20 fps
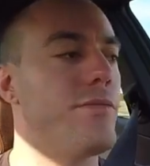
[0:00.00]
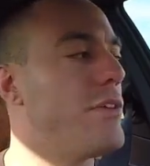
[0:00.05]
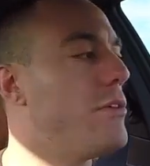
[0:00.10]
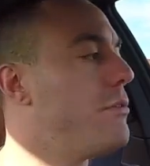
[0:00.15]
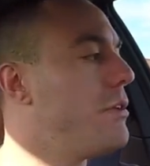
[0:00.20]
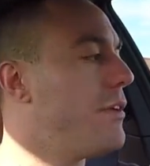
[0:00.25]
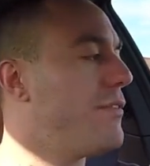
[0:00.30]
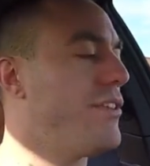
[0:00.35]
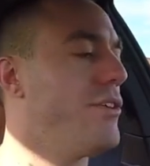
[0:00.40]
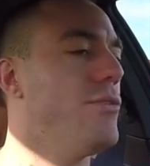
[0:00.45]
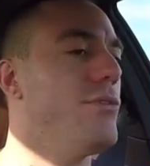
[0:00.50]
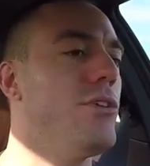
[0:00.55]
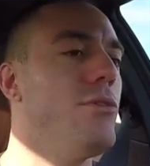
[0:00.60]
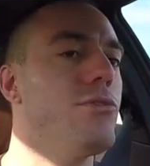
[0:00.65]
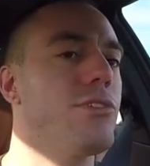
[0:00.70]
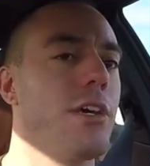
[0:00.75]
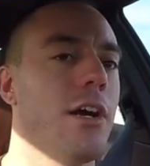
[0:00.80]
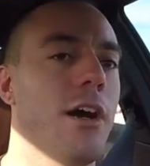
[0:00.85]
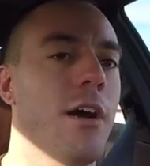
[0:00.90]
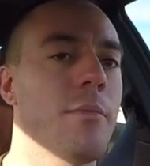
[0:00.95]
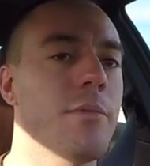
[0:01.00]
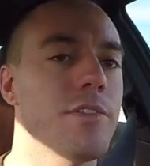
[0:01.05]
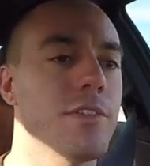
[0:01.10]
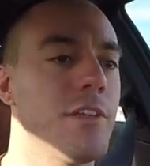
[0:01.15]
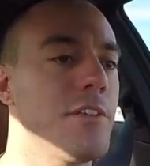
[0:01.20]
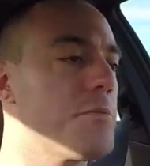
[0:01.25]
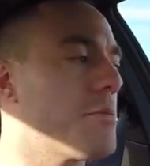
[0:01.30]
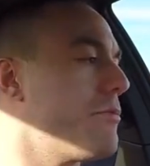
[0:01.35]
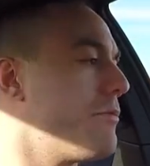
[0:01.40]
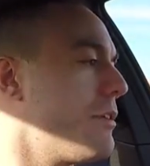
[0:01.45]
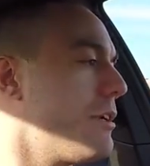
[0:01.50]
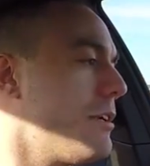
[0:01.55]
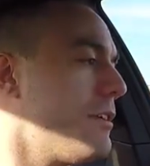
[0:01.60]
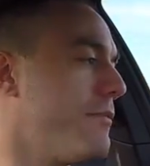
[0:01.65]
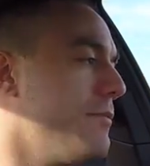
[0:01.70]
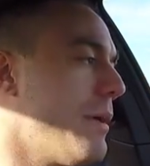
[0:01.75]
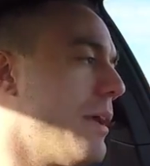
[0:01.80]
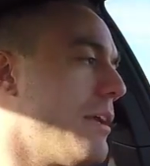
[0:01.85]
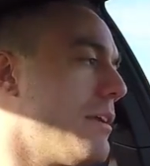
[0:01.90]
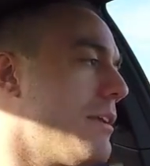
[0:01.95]
If you use common sense
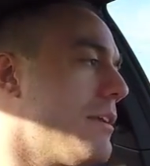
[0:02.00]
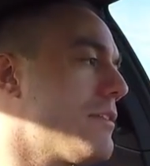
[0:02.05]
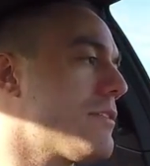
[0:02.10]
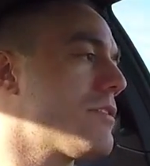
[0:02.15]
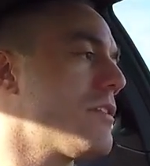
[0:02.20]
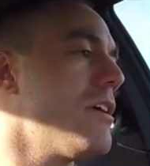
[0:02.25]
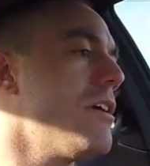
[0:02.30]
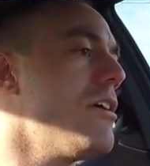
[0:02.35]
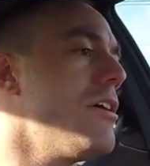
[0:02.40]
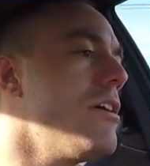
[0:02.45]
preventative maintenance,